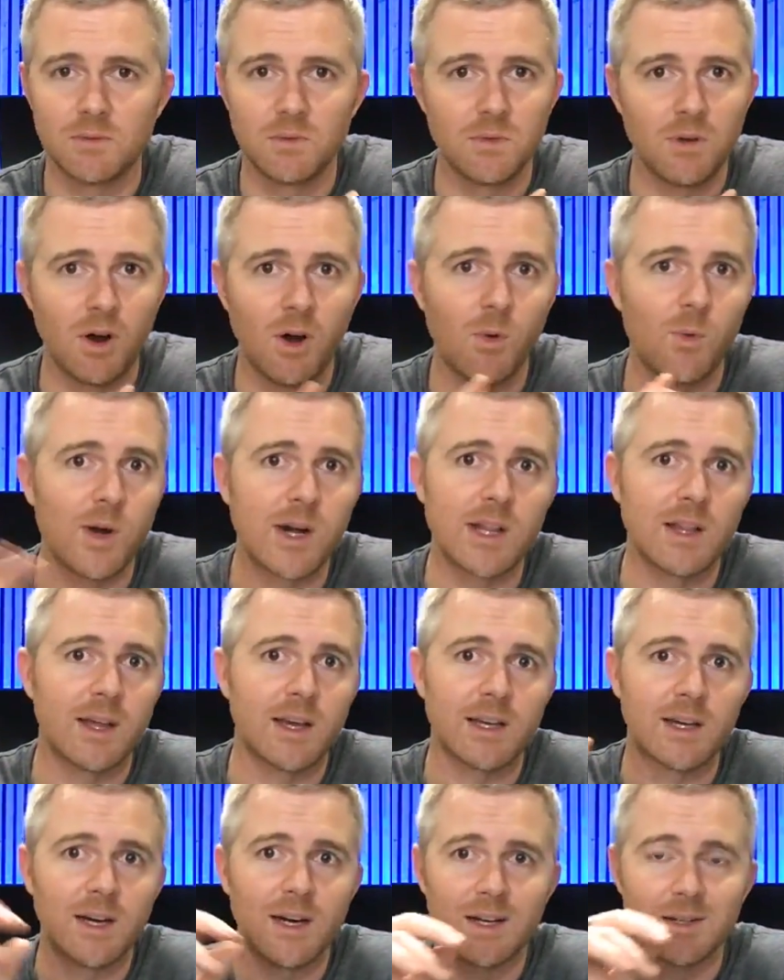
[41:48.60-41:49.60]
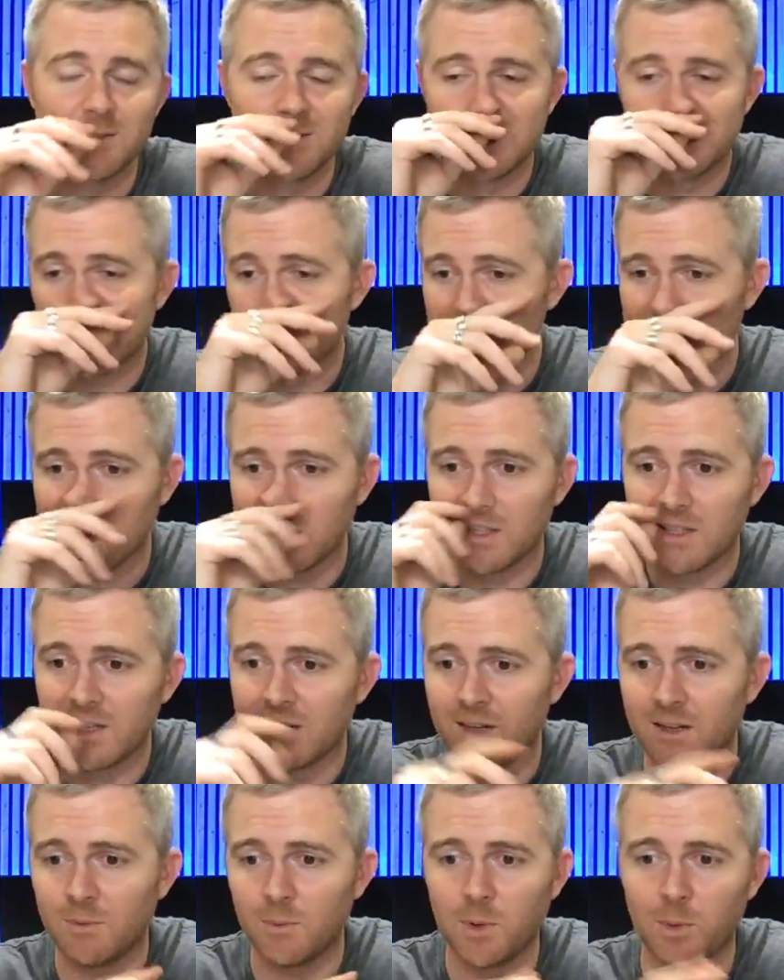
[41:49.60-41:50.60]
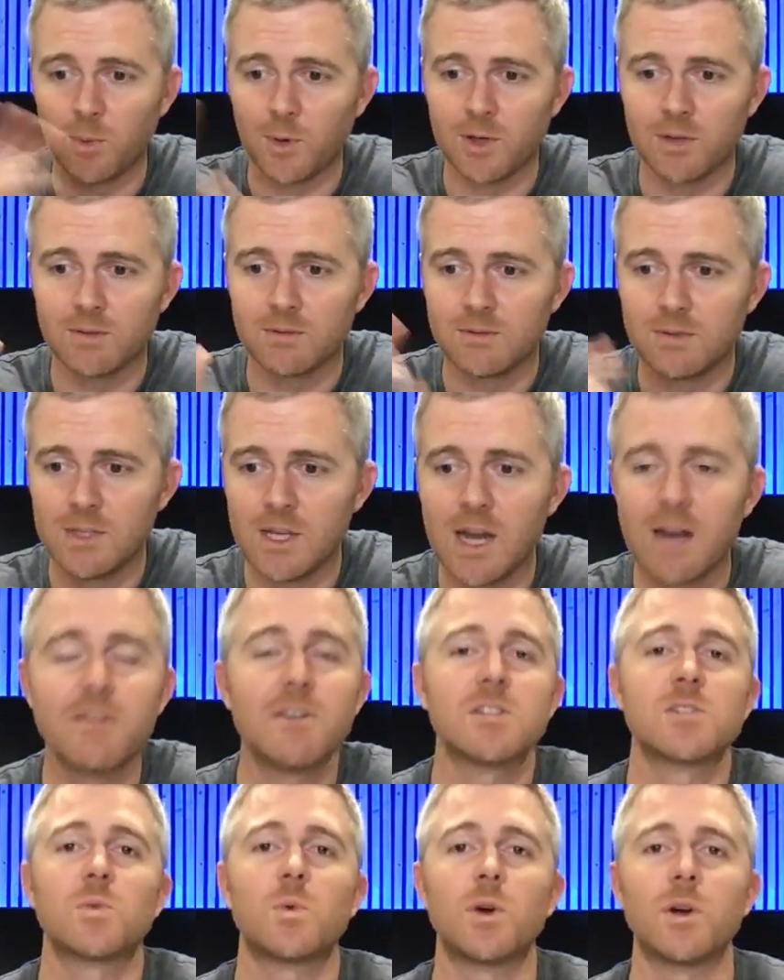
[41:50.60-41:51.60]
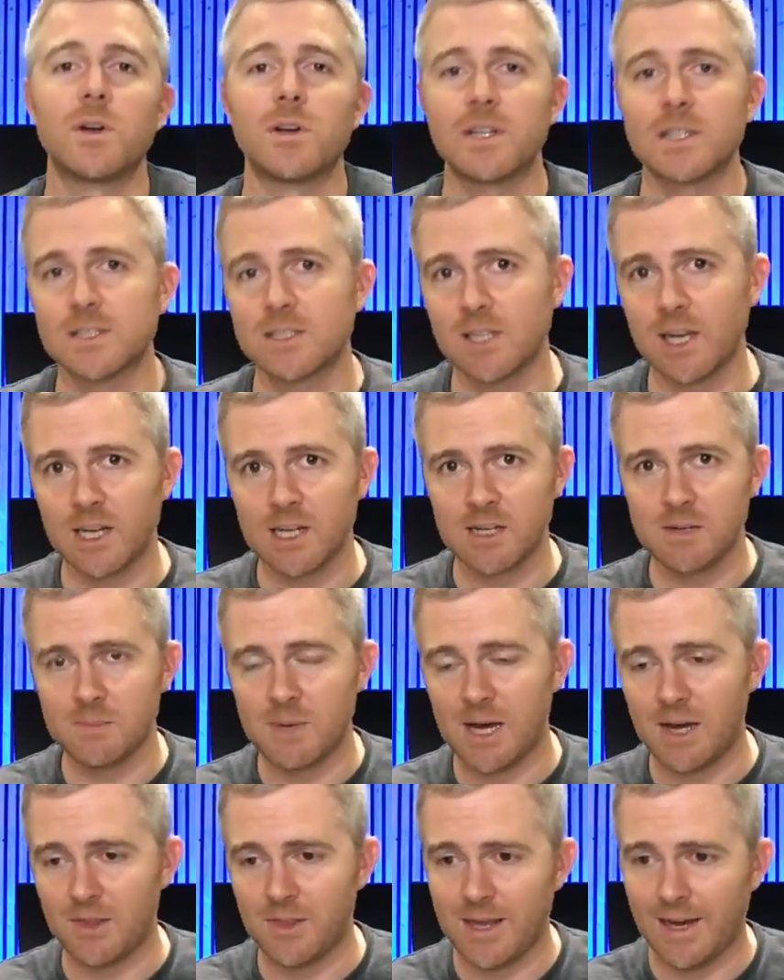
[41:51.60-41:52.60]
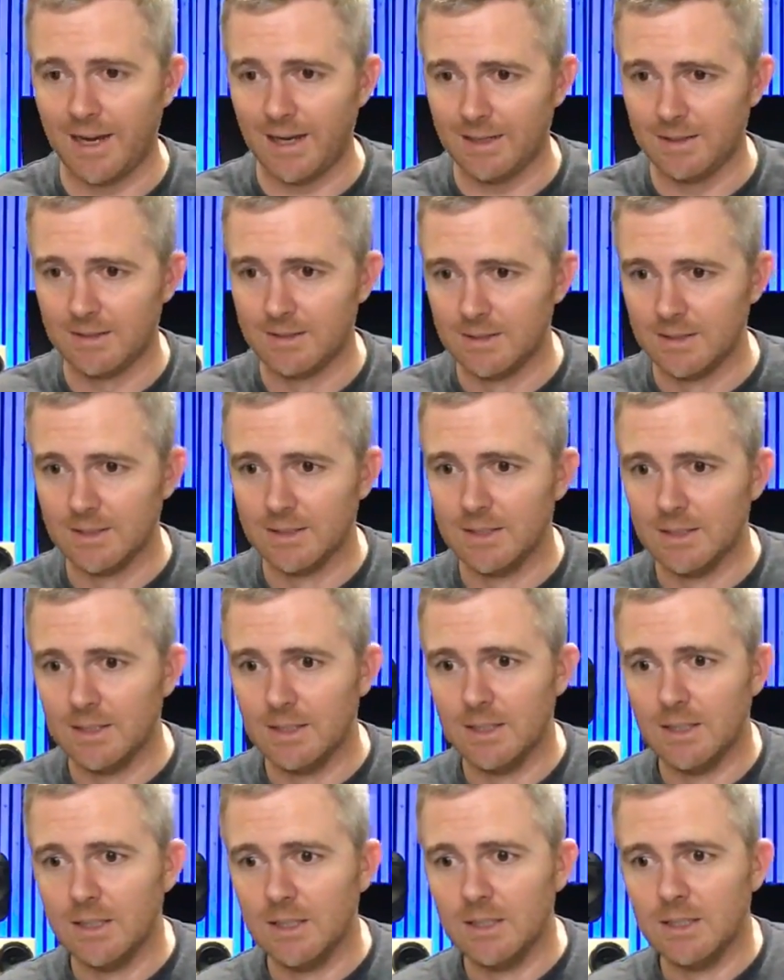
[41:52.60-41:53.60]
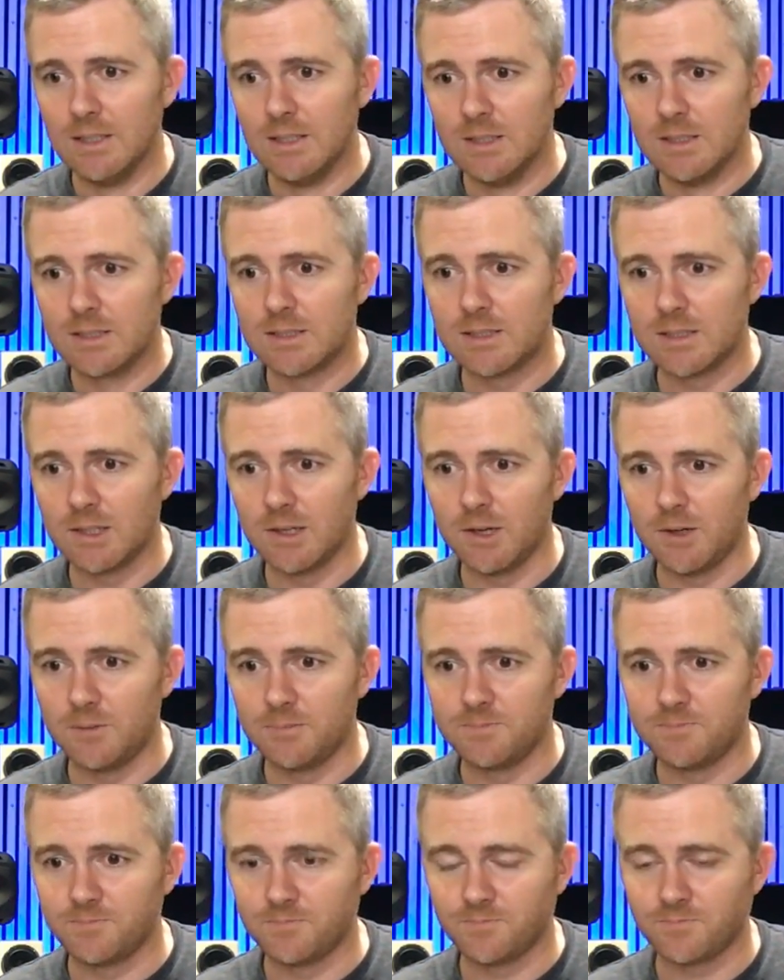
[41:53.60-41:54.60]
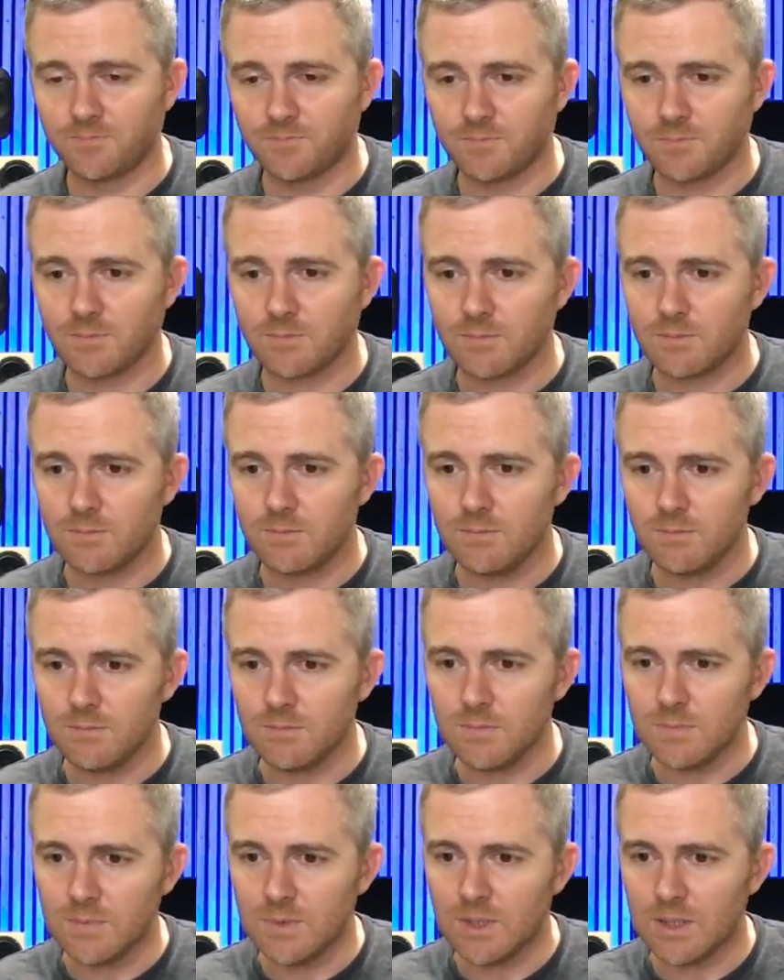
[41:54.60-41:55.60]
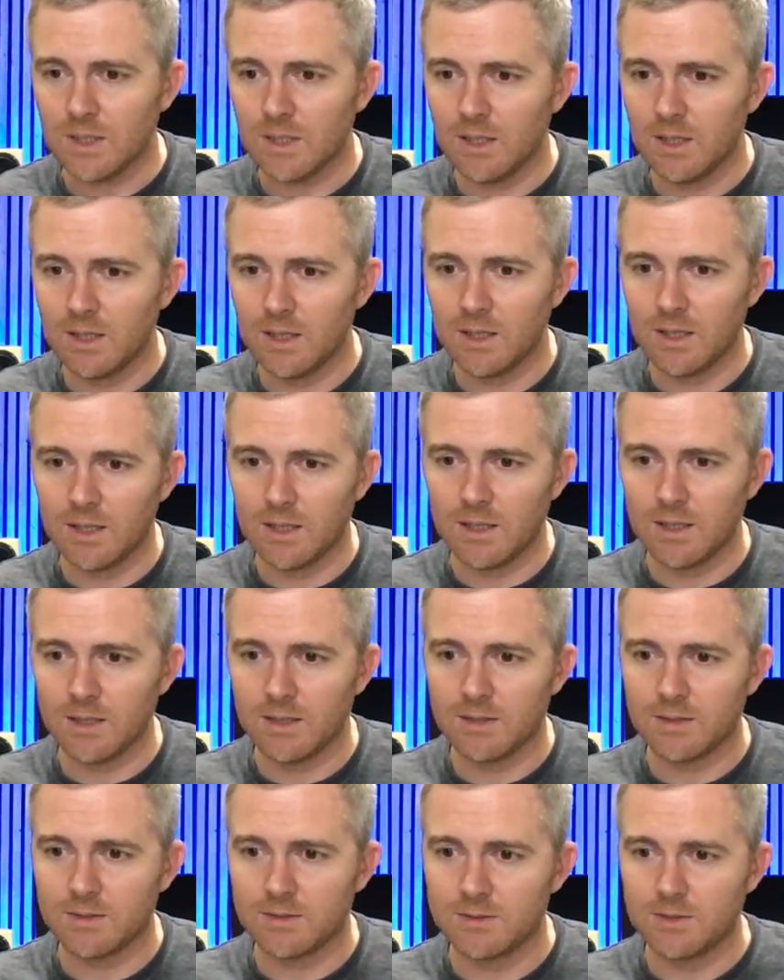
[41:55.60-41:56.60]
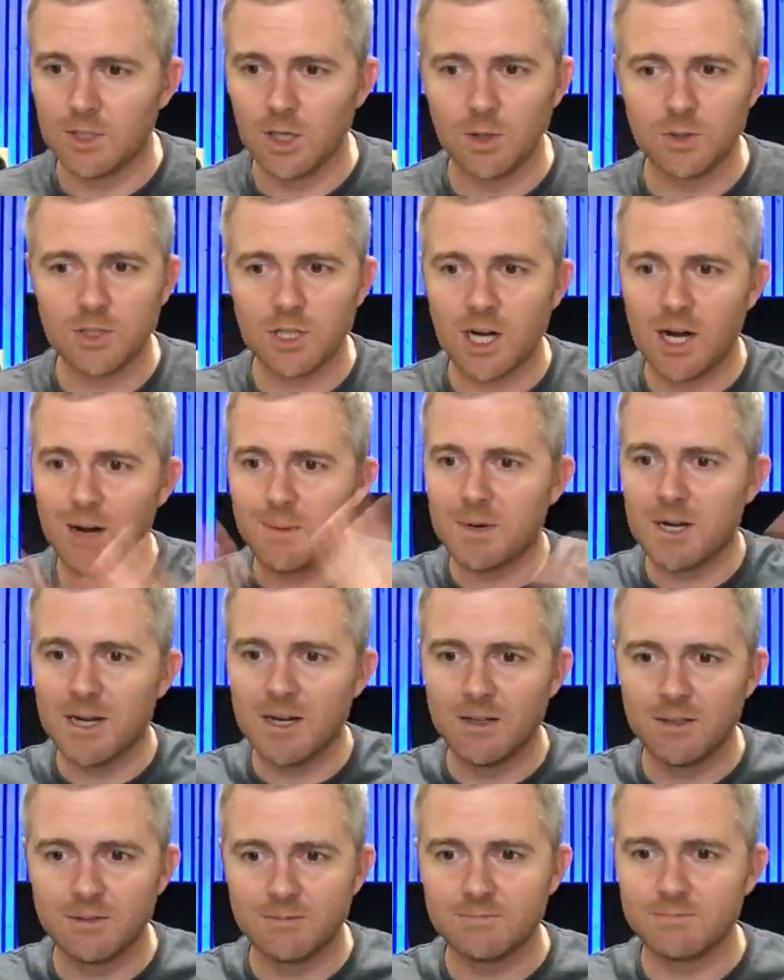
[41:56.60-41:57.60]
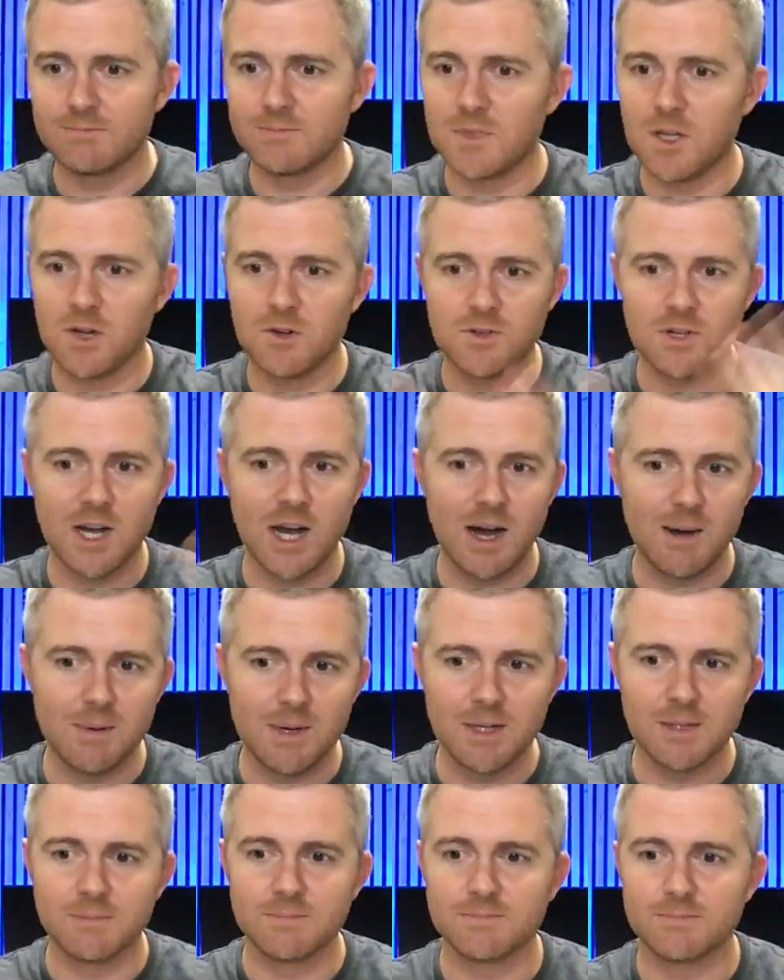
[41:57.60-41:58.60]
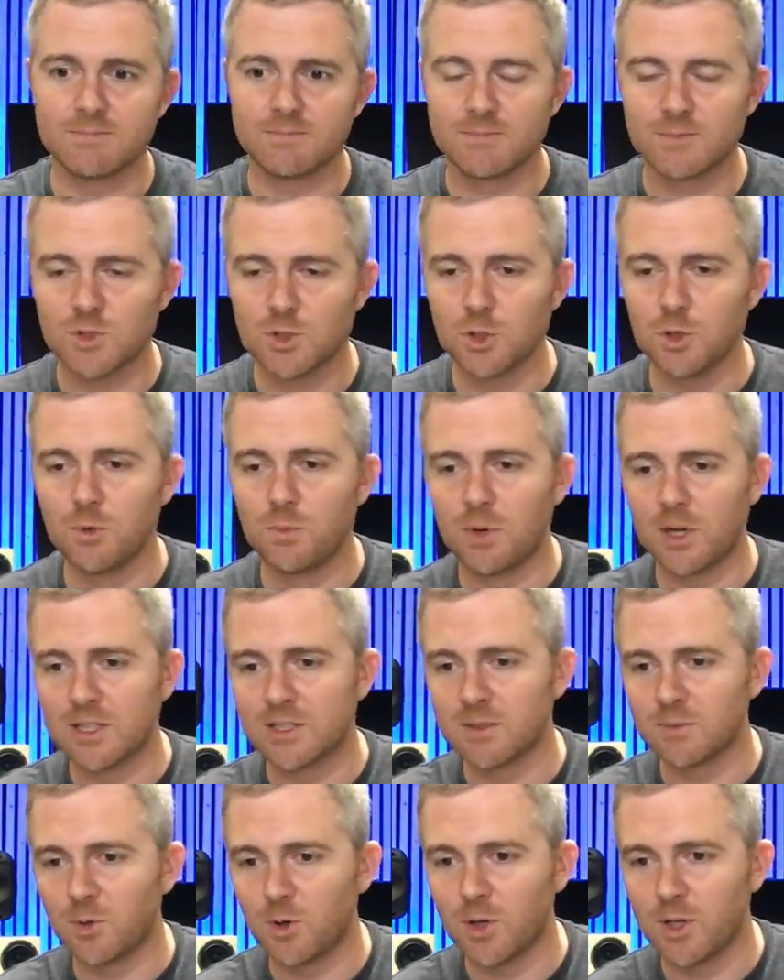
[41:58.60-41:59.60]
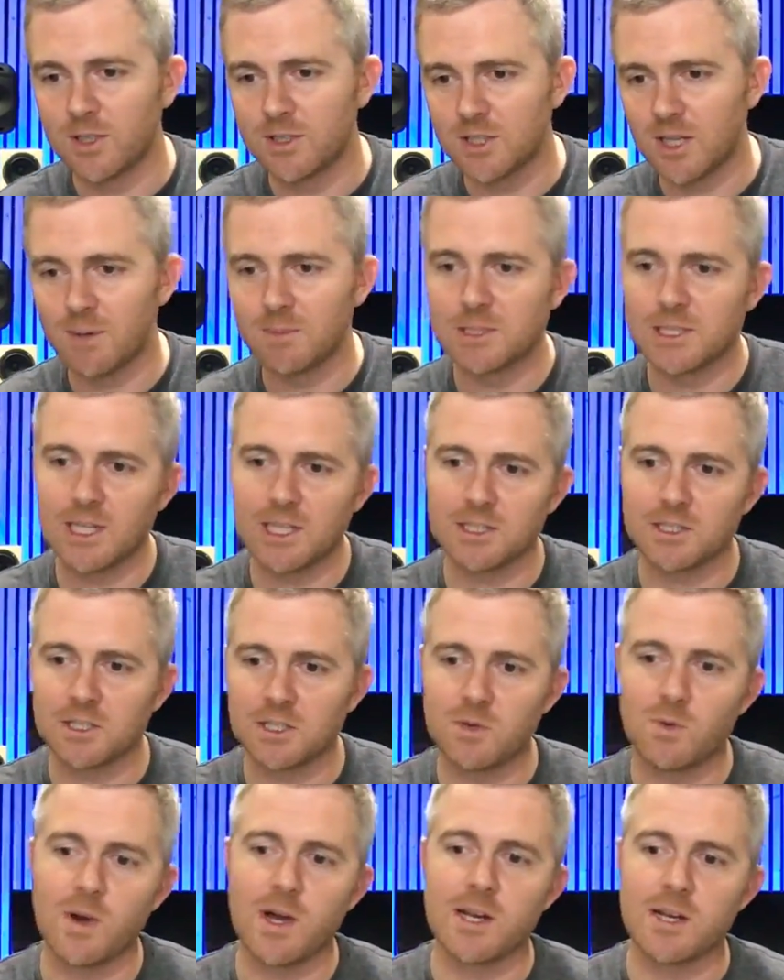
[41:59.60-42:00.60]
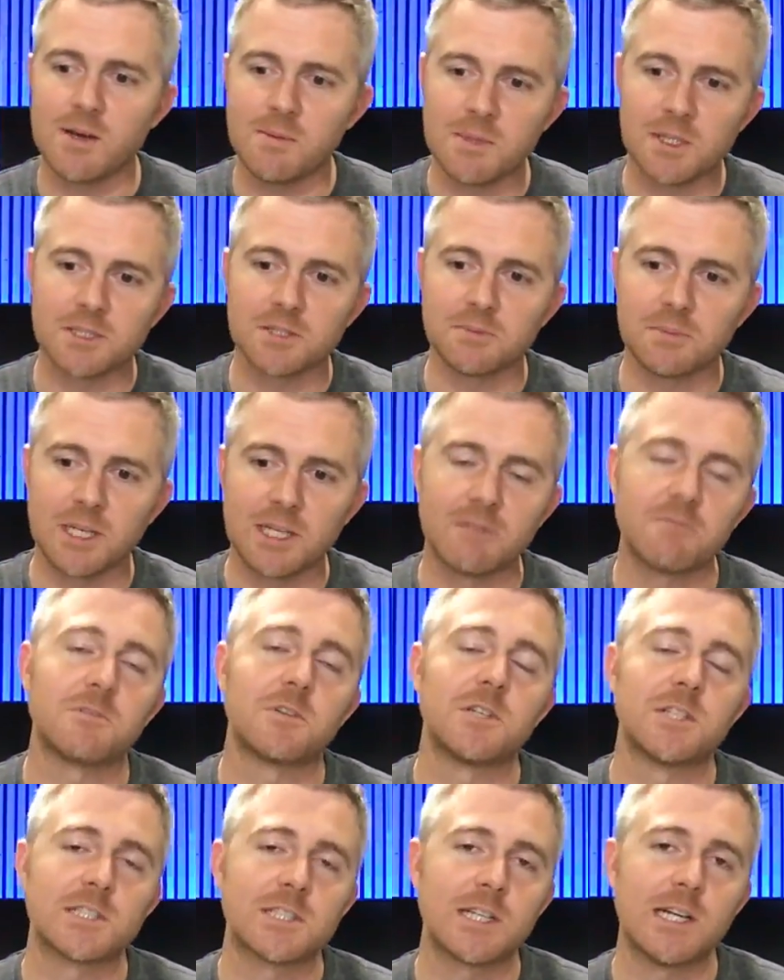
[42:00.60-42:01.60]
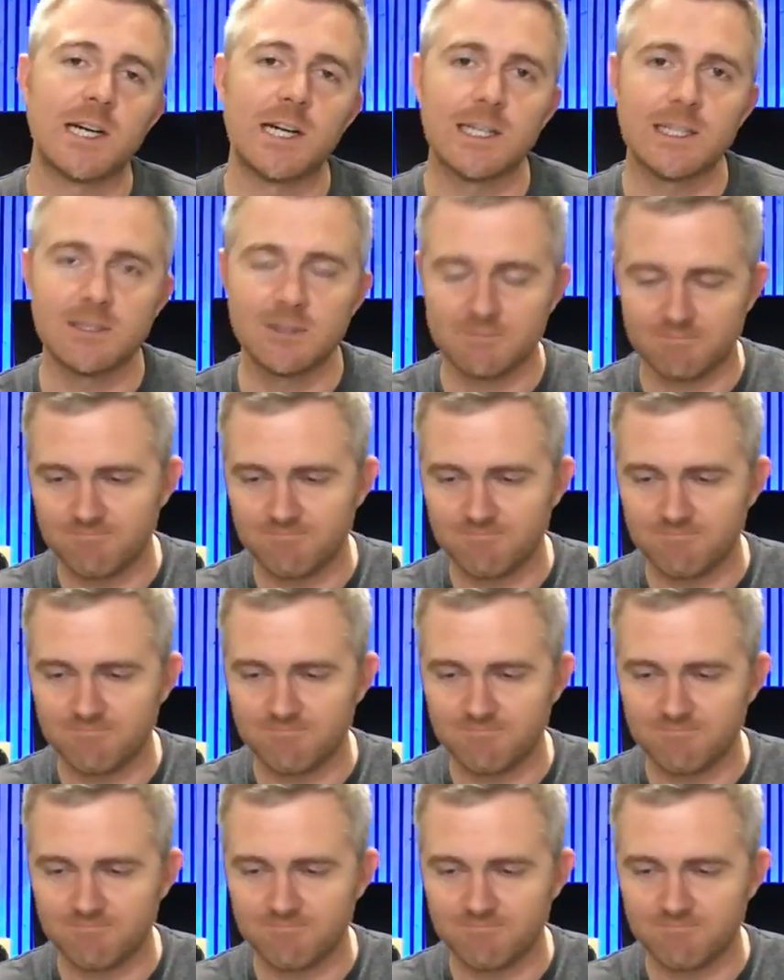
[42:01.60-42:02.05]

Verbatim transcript: already like a hundred something in there, and we weren't, none of us were excited about that. So, uh, no Jabba, no Jabba. True, Pretzel Boy. Jabba's actually quite a muscle man for his kind.